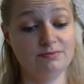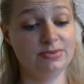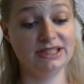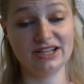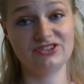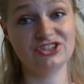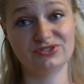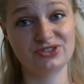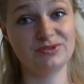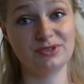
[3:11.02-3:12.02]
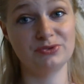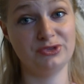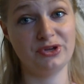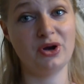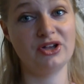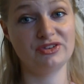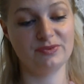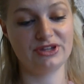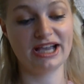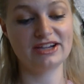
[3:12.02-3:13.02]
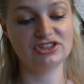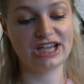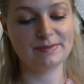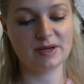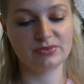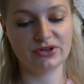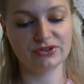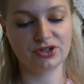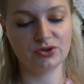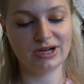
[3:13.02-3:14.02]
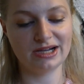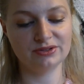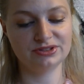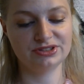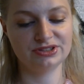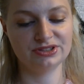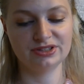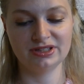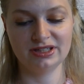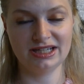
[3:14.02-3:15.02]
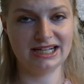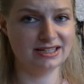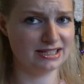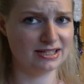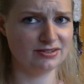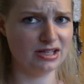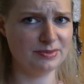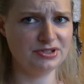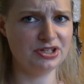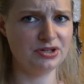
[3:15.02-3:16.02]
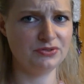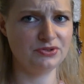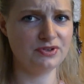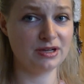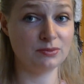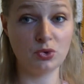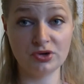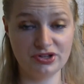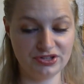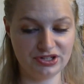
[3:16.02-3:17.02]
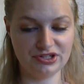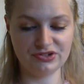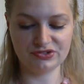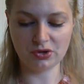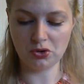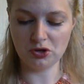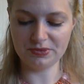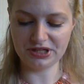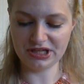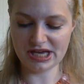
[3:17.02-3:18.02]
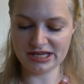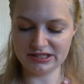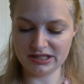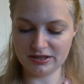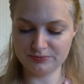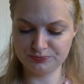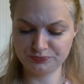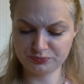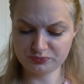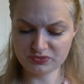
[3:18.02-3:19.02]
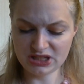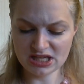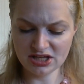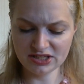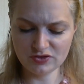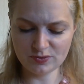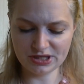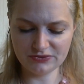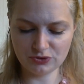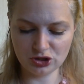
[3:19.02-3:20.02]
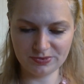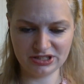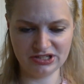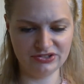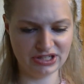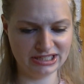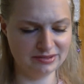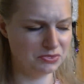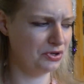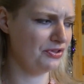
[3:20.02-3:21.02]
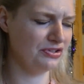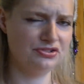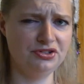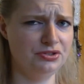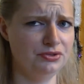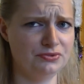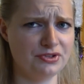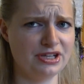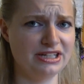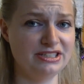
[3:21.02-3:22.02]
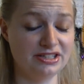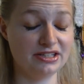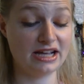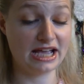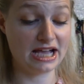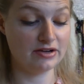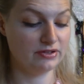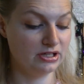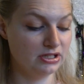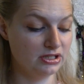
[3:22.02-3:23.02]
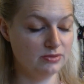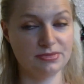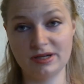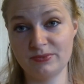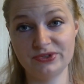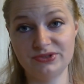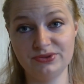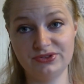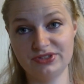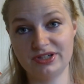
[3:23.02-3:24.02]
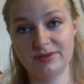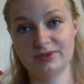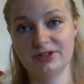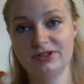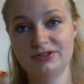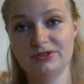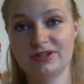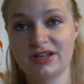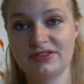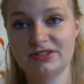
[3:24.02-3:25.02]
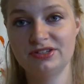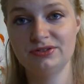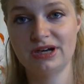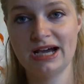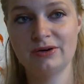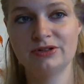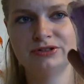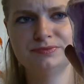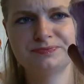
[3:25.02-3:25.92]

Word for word: but next year's going to be the really awesome thing. I actually had my brother go out, and I was like, let me know if you find more of these, call me, and um, I'll give you the money for them because I need more than two for the idea that I have. But I bought two at the time. So I got the cute owl.